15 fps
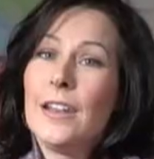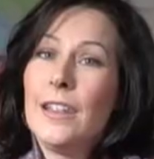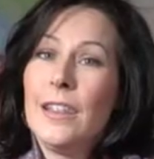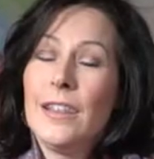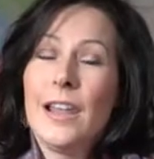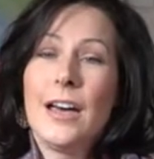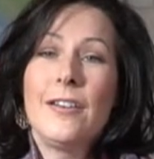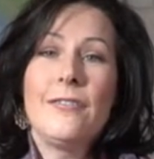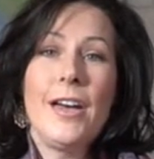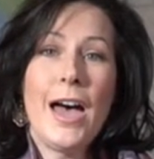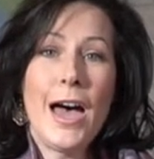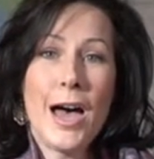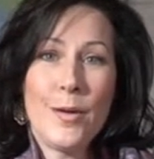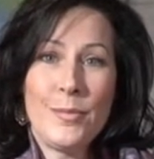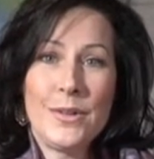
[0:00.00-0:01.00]
Love
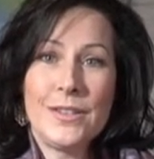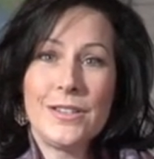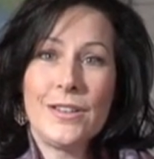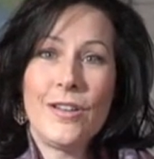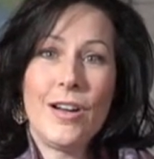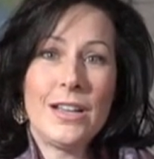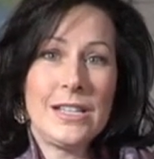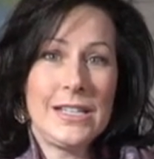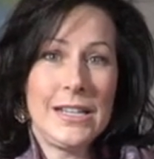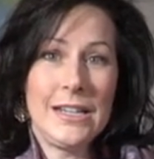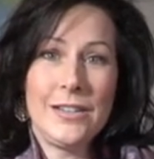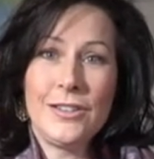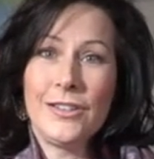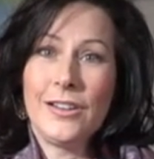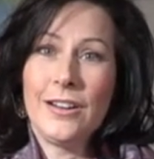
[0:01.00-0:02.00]
happens on
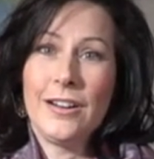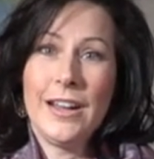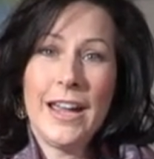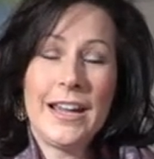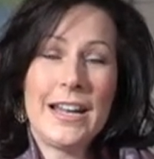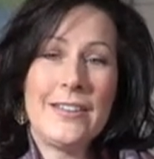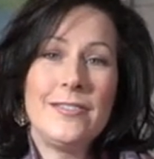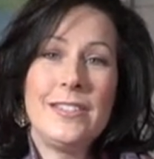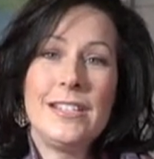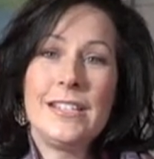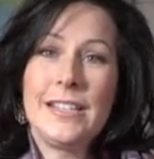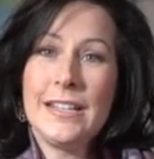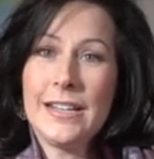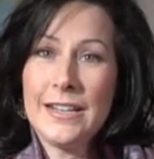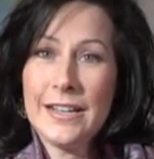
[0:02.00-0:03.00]
Tinder, and I've
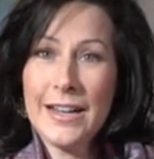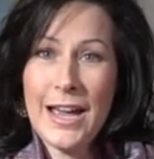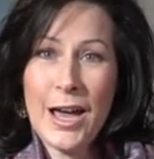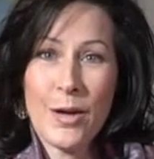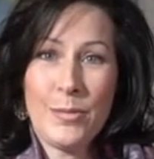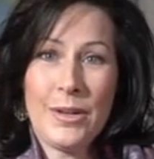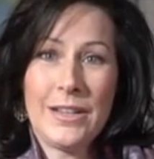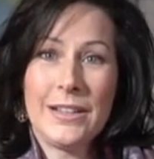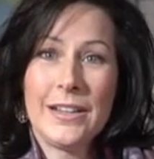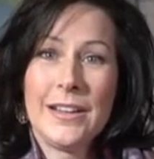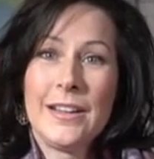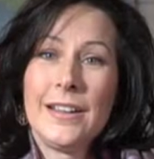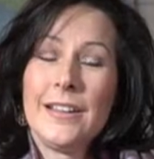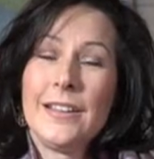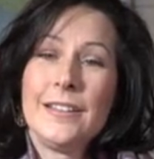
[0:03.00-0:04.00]
seen it happen.
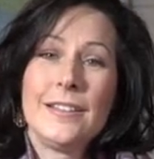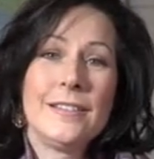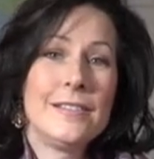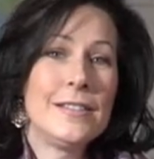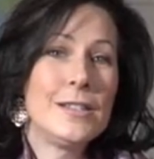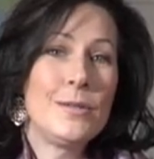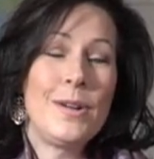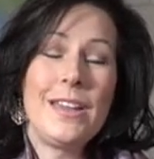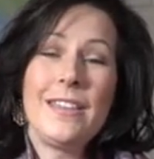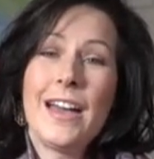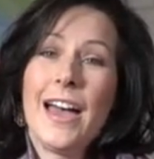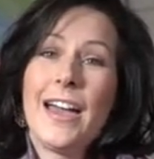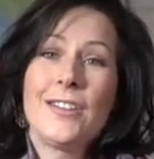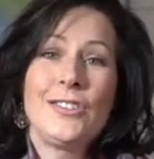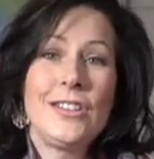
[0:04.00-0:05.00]
So I,
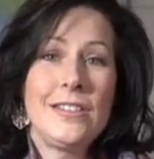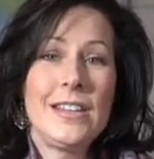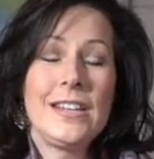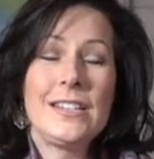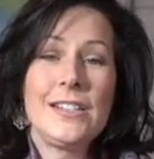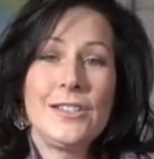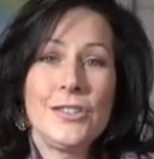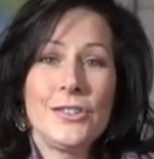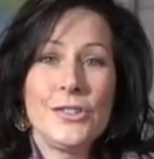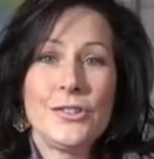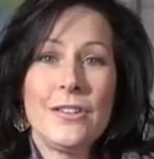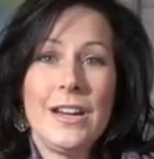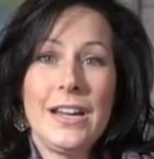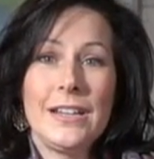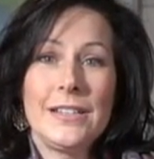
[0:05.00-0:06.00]
I actually think Tinder's
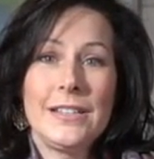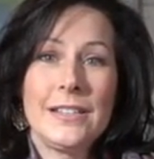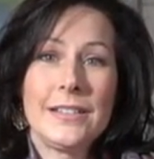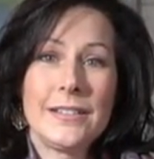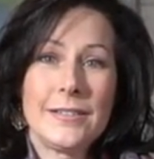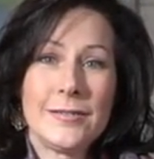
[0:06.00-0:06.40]
great.